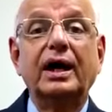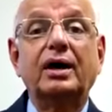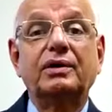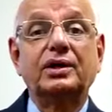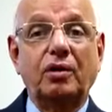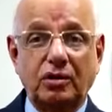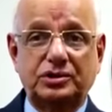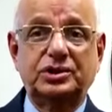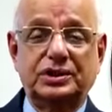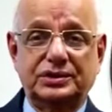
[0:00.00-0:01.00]
our
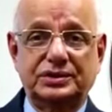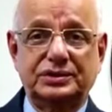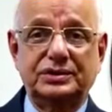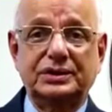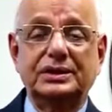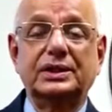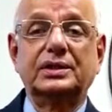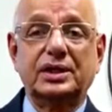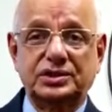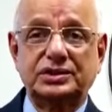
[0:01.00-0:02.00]
doctors, the
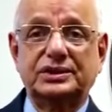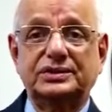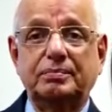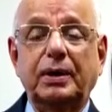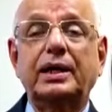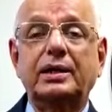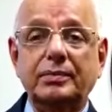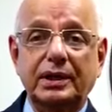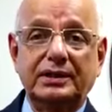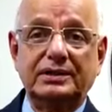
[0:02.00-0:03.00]
nurses,
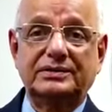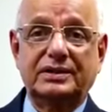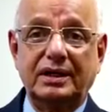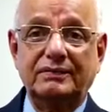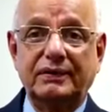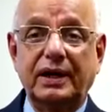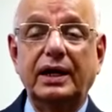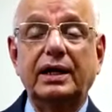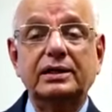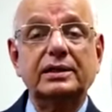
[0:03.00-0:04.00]
paramedical staff
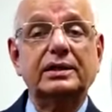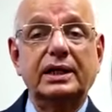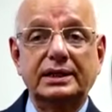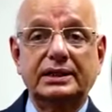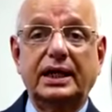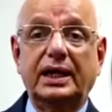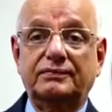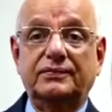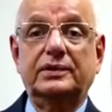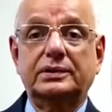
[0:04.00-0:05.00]
and other healthcare
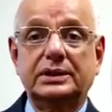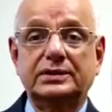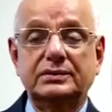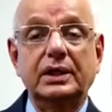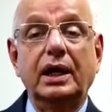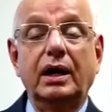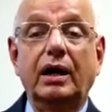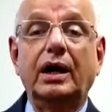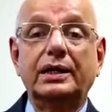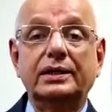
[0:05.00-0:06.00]
workers
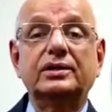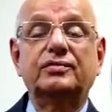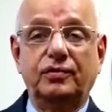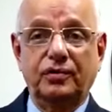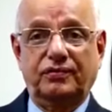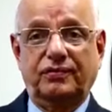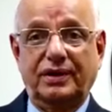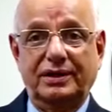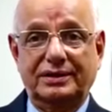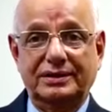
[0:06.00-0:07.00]
are in the
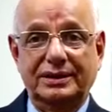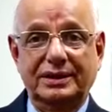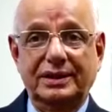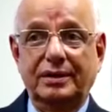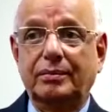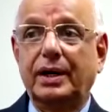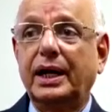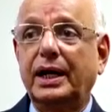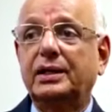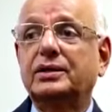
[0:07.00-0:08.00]
forefront.
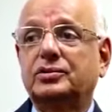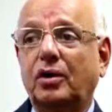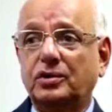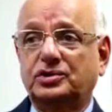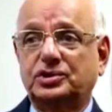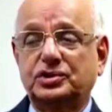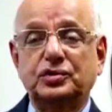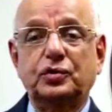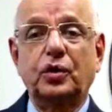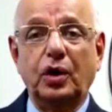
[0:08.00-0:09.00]
My thoughts
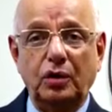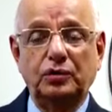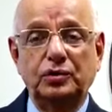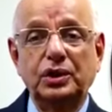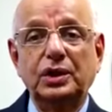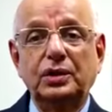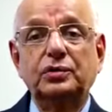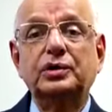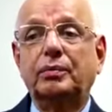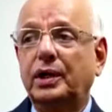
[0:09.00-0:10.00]
go out
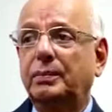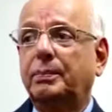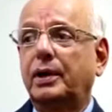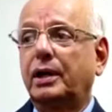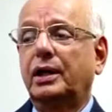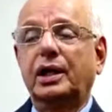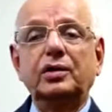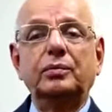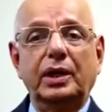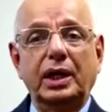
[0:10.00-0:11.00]
to the Manipal
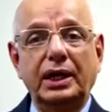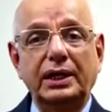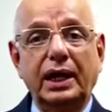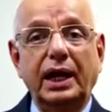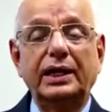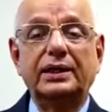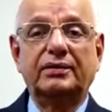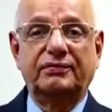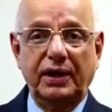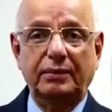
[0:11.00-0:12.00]
alumni and
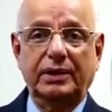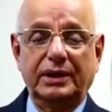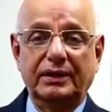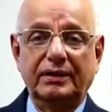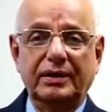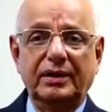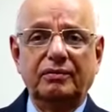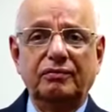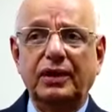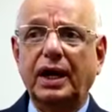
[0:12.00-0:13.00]
their family.
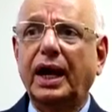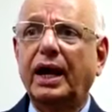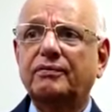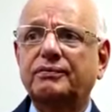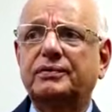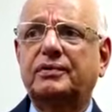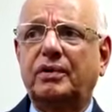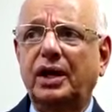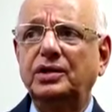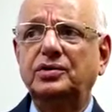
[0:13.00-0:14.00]
We have
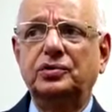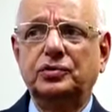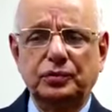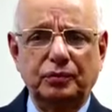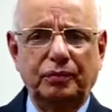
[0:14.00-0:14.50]
trained you